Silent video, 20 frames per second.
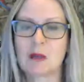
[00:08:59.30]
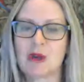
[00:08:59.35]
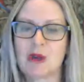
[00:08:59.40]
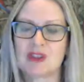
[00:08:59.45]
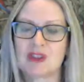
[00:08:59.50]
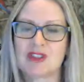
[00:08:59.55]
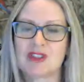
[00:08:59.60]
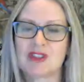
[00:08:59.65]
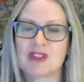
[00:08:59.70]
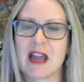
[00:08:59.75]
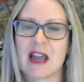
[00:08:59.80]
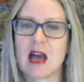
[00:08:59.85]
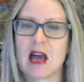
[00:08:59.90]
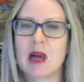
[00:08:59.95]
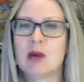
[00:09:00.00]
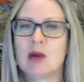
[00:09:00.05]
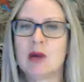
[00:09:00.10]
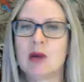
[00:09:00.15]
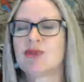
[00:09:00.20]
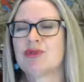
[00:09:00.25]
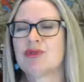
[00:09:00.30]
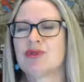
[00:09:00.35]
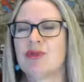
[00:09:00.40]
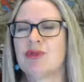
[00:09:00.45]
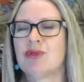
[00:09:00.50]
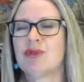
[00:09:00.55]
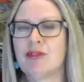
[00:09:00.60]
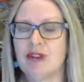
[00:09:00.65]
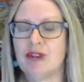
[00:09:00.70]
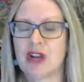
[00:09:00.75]
because they are
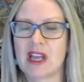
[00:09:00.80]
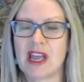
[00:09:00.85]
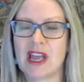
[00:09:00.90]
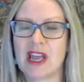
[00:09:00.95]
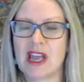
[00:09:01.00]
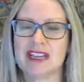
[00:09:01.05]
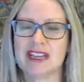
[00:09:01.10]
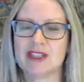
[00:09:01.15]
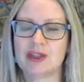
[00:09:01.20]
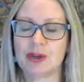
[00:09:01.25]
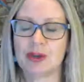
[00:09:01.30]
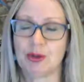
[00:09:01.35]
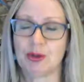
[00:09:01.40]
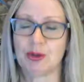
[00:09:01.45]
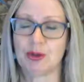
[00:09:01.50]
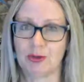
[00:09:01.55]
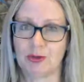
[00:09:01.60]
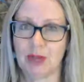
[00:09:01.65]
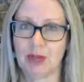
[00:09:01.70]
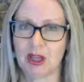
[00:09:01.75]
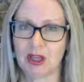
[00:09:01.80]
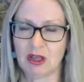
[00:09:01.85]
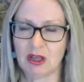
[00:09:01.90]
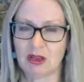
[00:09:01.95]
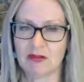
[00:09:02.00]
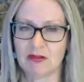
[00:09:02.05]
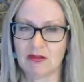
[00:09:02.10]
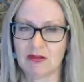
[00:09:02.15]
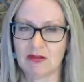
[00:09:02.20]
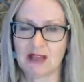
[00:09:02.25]
proffering a term
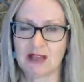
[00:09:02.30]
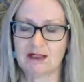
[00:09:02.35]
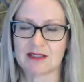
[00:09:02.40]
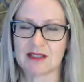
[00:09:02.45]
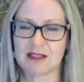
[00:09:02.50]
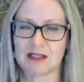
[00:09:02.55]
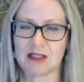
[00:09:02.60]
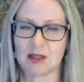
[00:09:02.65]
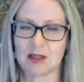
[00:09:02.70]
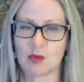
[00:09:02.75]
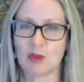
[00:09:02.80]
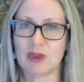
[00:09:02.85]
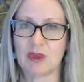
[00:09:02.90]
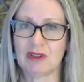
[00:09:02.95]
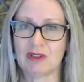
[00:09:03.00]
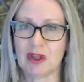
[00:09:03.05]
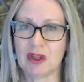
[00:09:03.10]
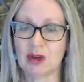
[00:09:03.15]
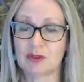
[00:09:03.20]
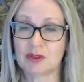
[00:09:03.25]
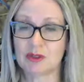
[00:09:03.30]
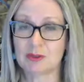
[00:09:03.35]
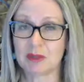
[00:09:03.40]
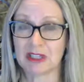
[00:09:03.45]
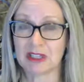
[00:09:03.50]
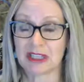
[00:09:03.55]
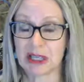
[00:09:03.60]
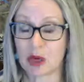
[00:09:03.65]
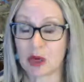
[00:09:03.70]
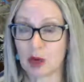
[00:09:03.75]
that will
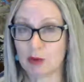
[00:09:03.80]
ultimately,